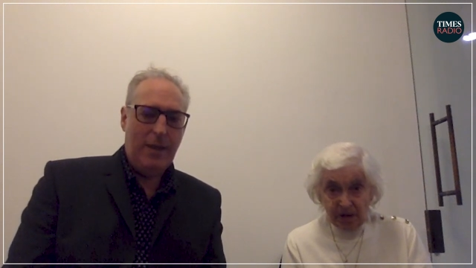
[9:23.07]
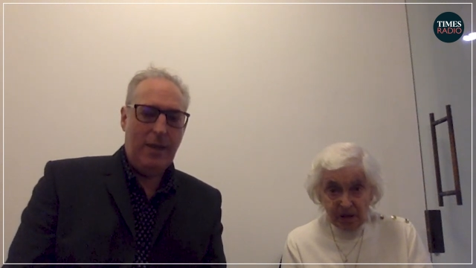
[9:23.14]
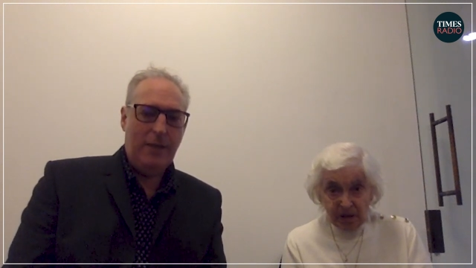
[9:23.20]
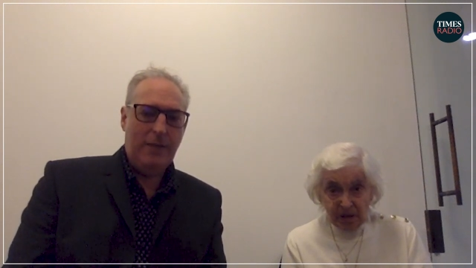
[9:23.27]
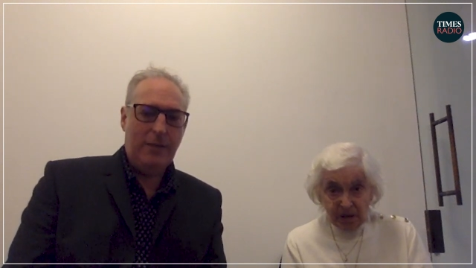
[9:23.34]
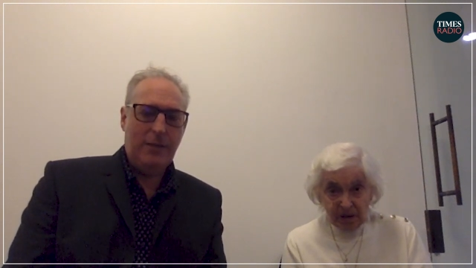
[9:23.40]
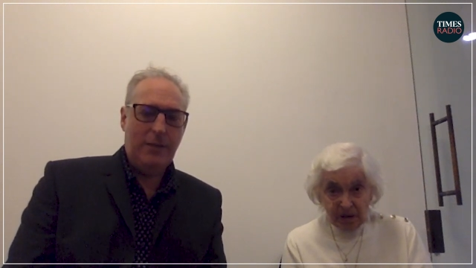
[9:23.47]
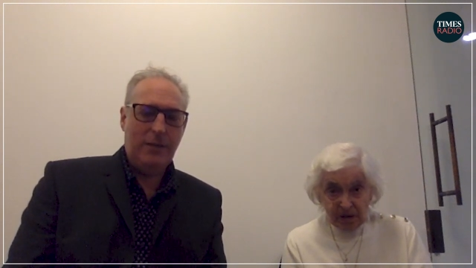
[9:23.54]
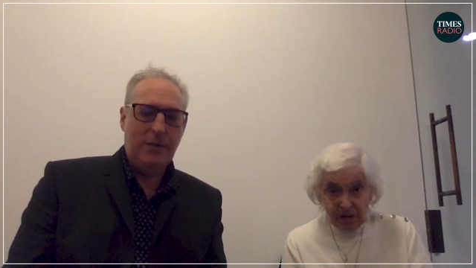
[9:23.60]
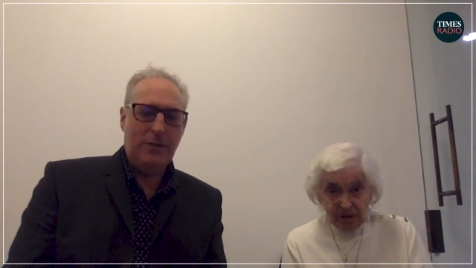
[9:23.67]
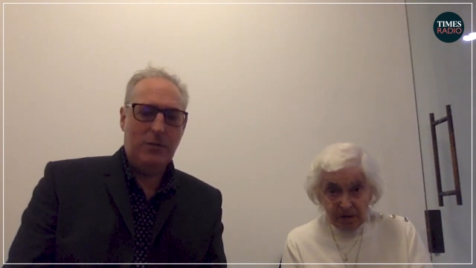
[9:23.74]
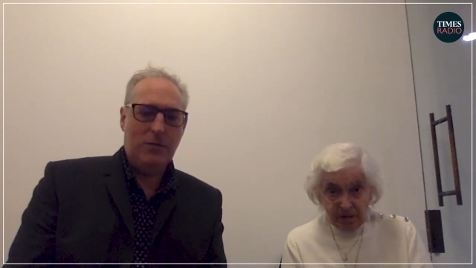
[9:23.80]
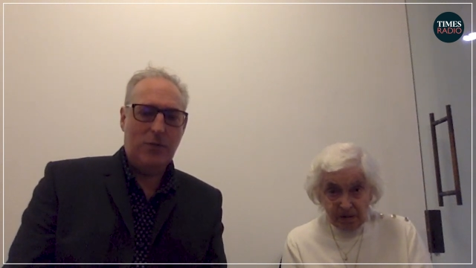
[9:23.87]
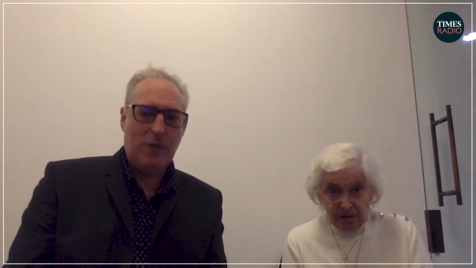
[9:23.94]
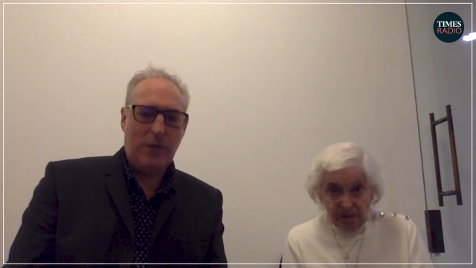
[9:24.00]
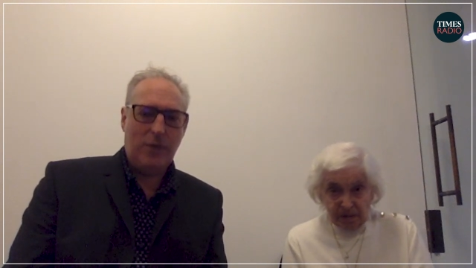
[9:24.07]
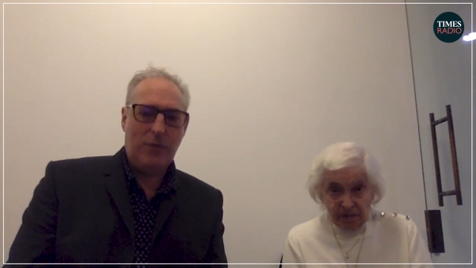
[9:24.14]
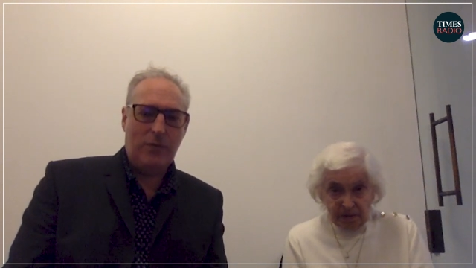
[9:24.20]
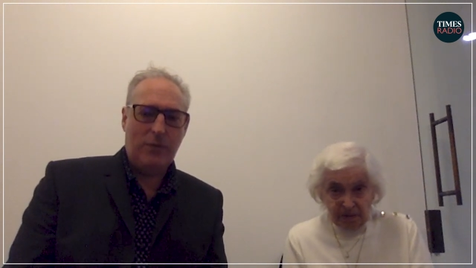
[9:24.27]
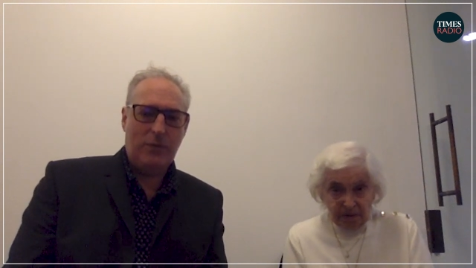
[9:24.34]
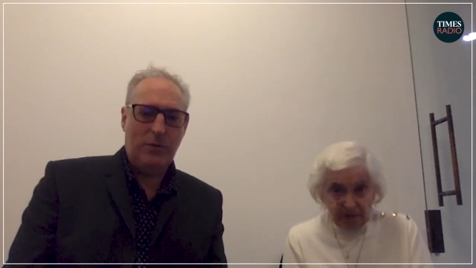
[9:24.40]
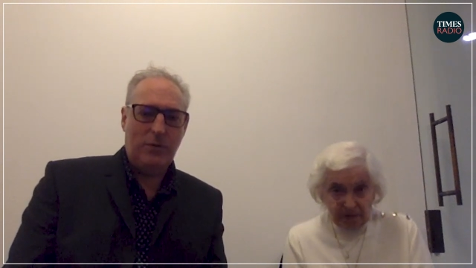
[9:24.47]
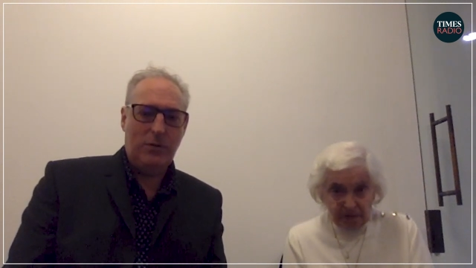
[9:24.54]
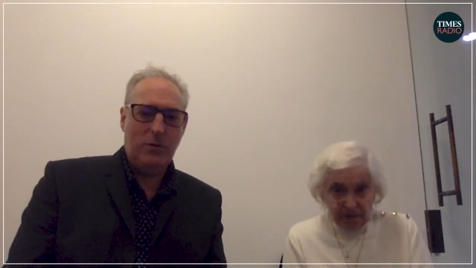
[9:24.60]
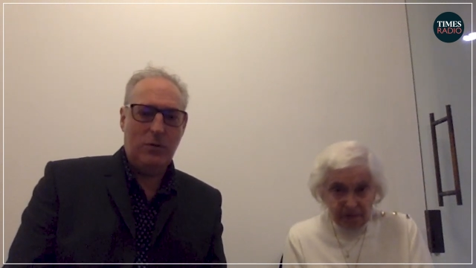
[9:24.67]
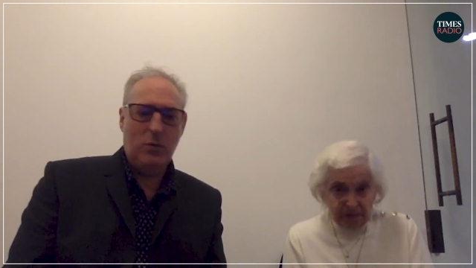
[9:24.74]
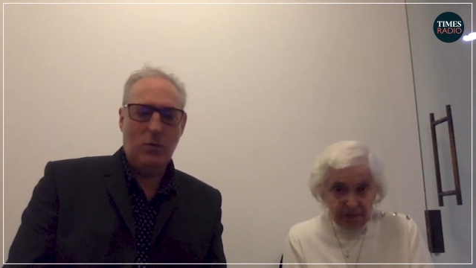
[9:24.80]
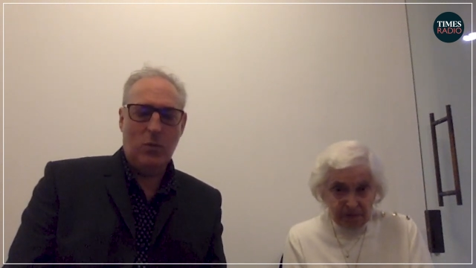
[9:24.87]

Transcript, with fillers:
Speaker 1: is the strength to do